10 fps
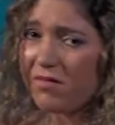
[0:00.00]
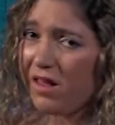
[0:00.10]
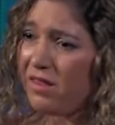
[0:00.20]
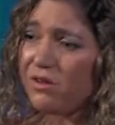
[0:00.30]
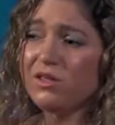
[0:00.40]

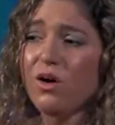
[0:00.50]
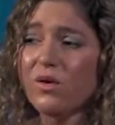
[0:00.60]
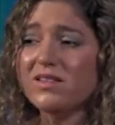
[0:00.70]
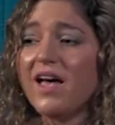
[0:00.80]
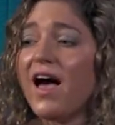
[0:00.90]
They're
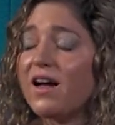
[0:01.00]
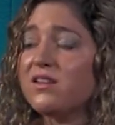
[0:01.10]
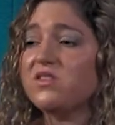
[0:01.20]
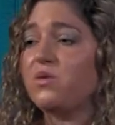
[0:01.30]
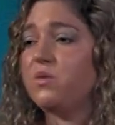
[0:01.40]
lower tech,
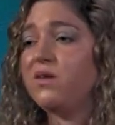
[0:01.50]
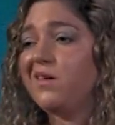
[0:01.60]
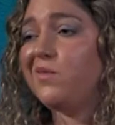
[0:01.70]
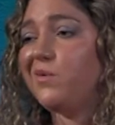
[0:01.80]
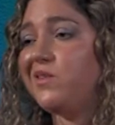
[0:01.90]
so
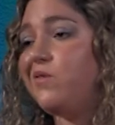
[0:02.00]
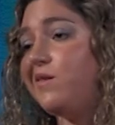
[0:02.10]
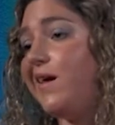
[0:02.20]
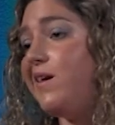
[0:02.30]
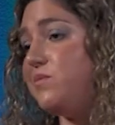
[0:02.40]
we don't
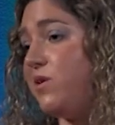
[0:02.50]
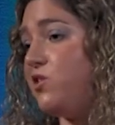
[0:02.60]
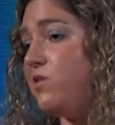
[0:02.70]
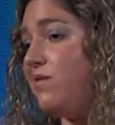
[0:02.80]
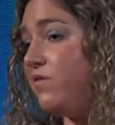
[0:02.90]
get as
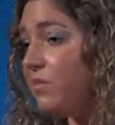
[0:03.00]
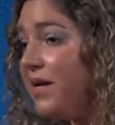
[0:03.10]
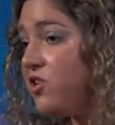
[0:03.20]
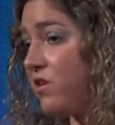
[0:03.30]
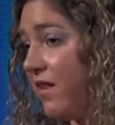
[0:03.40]
much
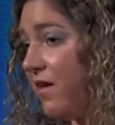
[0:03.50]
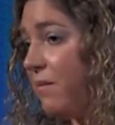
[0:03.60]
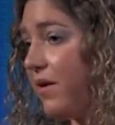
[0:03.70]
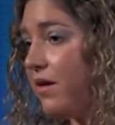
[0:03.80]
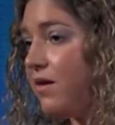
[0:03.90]
information on them.
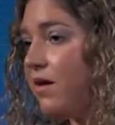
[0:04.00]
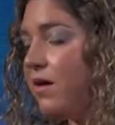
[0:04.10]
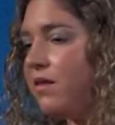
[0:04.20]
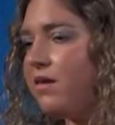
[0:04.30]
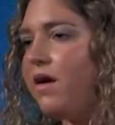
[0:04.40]
But
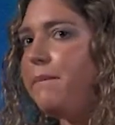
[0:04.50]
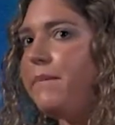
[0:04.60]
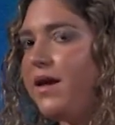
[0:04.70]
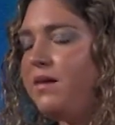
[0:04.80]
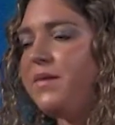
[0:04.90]
there are
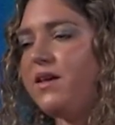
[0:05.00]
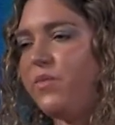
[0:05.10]
many, many